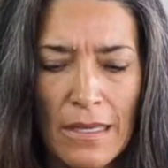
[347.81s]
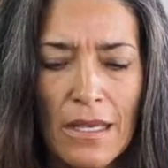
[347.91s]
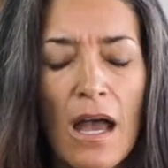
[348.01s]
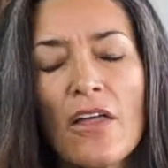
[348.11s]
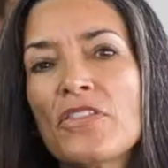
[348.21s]

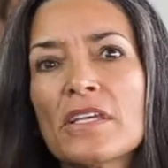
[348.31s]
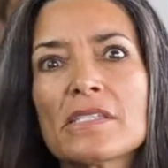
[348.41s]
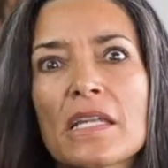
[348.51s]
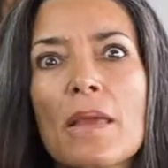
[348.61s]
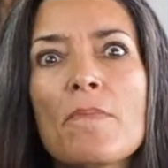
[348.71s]
got
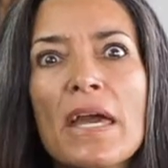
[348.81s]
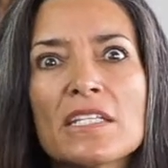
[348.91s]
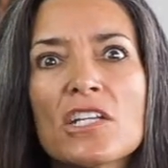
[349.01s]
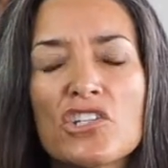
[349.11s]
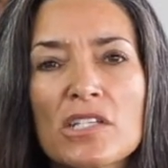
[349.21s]
this and I meant
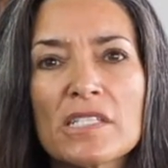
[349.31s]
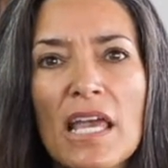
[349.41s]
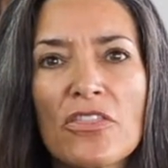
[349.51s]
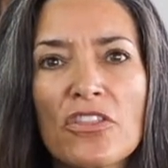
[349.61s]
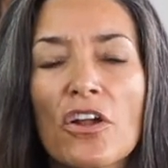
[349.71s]
to just
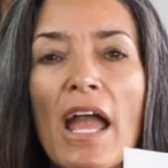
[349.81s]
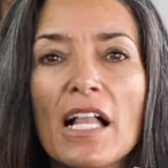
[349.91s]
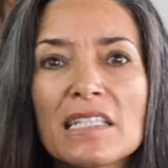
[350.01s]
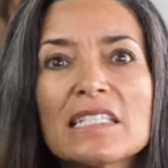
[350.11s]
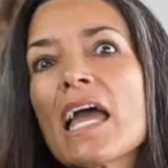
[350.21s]
get their
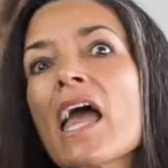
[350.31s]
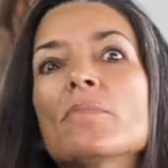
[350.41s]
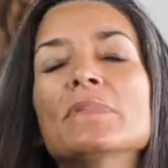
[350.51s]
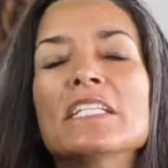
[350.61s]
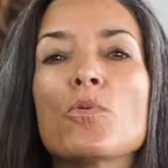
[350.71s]
Elta
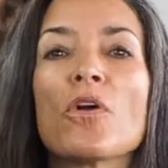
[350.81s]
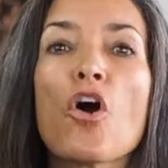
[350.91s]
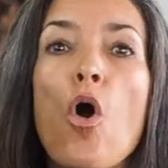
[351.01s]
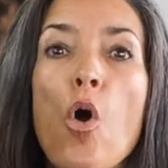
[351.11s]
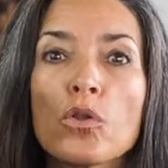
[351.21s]
M D with
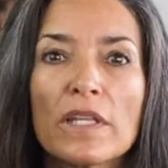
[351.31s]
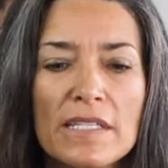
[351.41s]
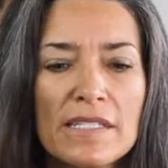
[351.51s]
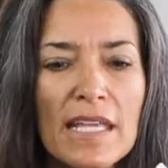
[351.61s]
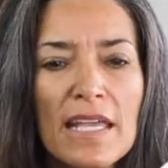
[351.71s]
only
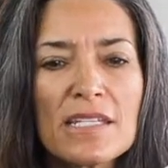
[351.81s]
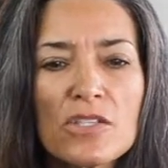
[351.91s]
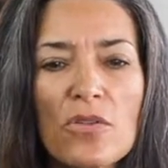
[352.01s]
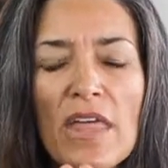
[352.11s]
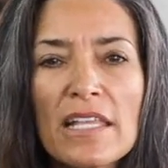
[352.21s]
zinc.
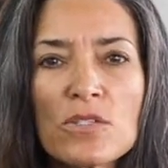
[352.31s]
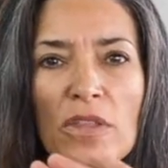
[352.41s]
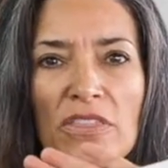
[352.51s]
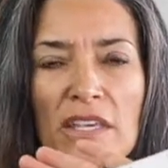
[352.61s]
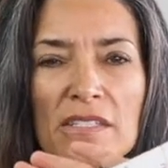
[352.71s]
So that's
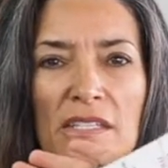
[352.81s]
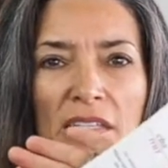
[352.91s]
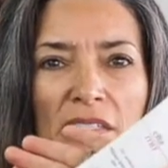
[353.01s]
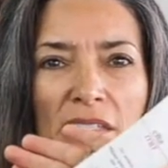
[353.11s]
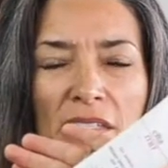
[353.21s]
what this
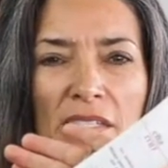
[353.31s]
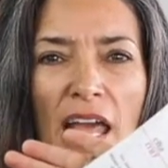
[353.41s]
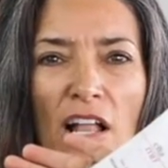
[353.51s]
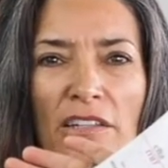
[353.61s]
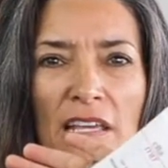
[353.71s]
is. This is an
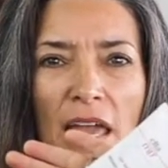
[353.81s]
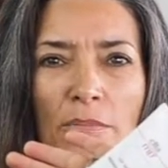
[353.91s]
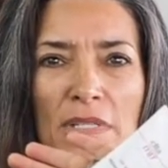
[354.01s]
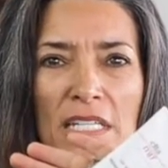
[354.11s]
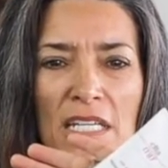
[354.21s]
Elta
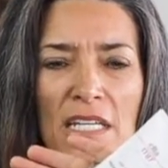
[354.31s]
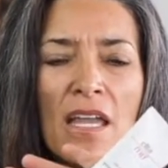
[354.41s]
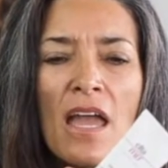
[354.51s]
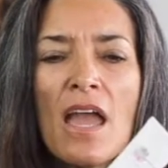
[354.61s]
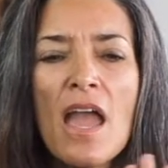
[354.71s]
M D.
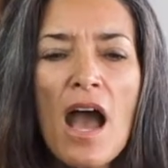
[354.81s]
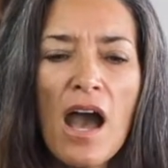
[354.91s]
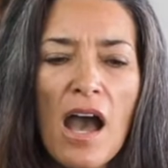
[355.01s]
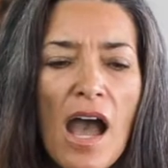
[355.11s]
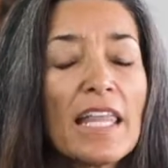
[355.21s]

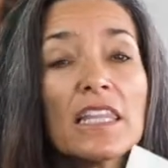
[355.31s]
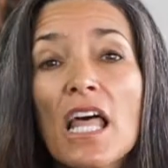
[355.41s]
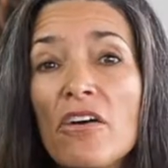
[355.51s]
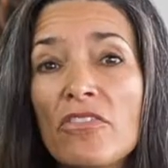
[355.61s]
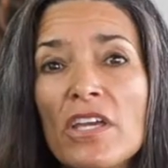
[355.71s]
Uh, I
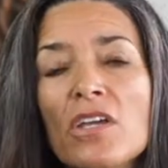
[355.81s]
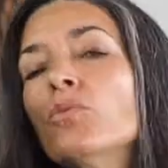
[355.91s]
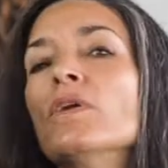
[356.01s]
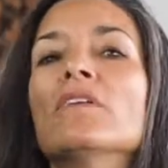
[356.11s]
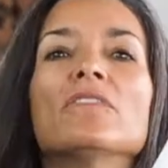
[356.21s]
love it.
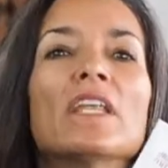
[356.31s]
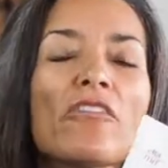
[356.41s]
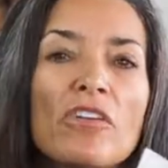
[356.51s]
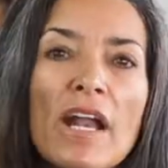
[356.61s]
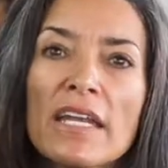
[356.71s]
We've
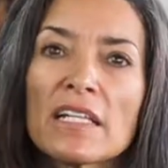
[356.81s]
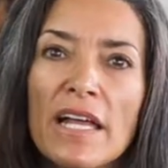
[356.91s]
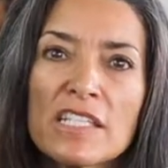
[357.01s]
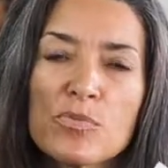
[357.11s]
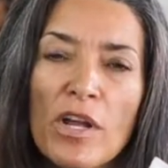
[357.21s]
never had
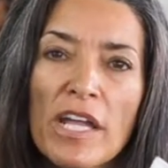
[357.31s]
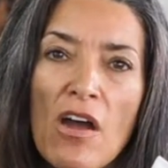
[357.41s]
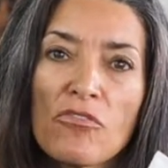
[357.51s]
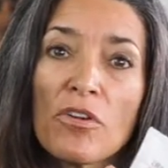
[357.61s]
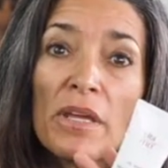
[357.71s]
clients break
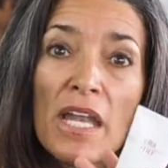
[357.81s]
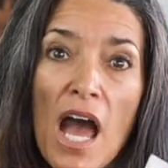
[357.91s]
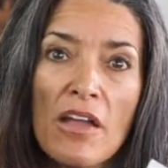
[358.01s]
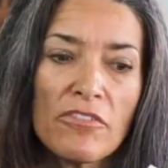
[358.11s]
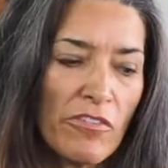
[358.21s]
out from it.
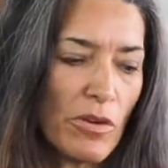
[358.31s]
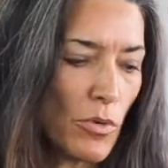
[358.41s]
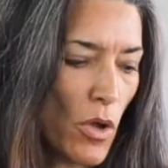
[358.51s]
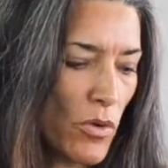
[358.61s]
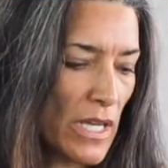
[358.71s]
I've never
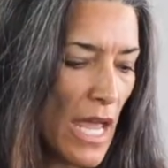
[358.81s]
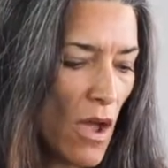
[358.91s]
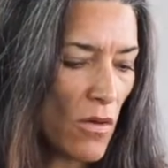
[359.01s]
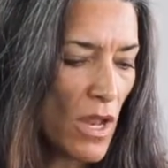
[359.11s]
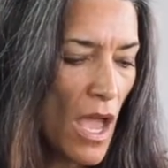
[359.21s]
broken
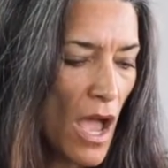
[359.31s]
out.